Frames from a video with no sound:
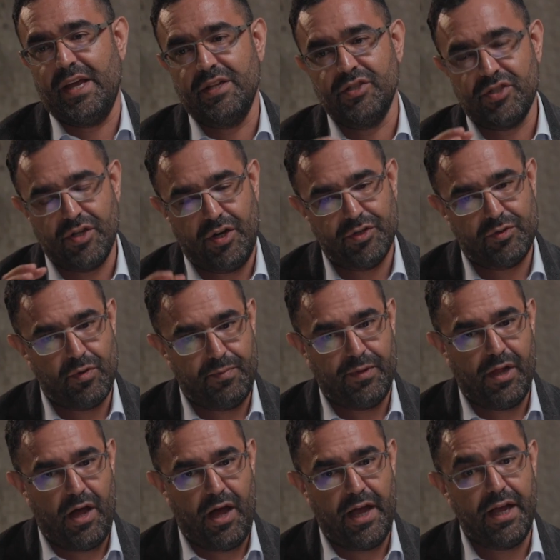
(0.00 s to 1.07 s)
they can start to
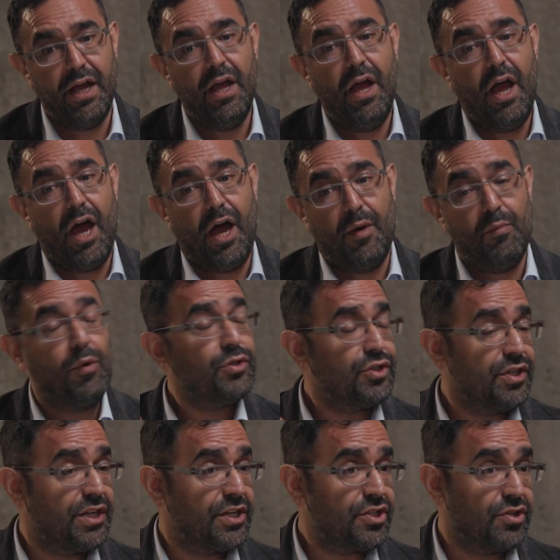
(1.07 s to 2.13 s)
apply uh, more
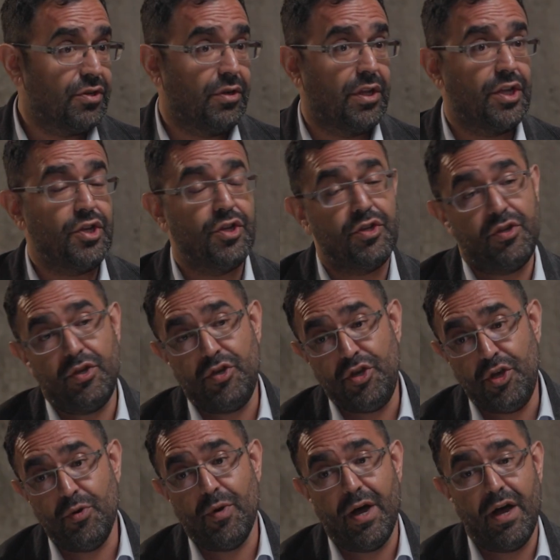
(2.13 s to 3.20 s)
traditional and
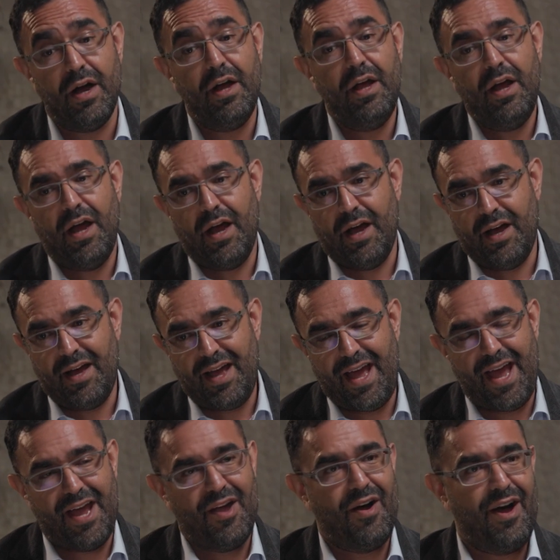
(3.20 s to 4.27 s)
newer uh,
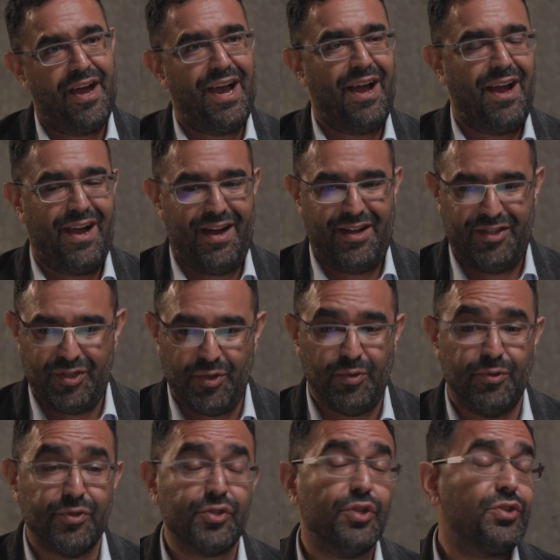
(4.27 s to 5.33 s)
A I uh,
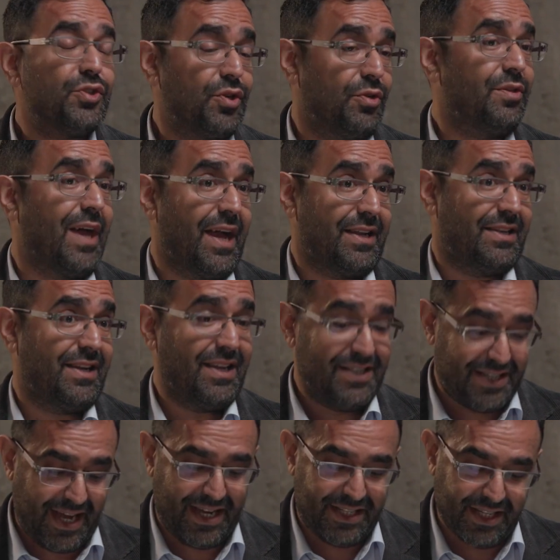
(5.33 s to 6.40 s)
tools to that
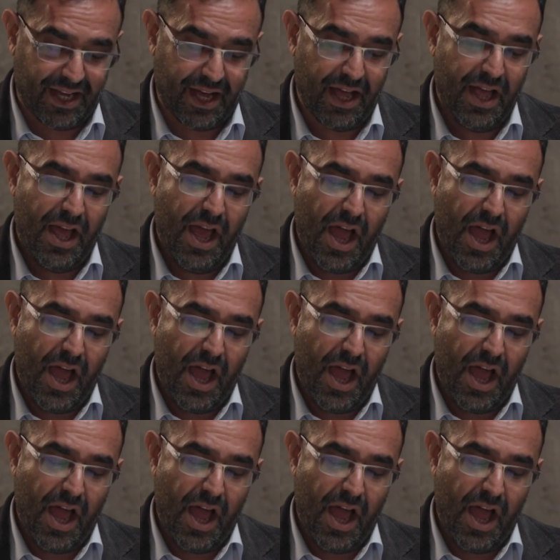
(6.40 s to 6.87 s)
data.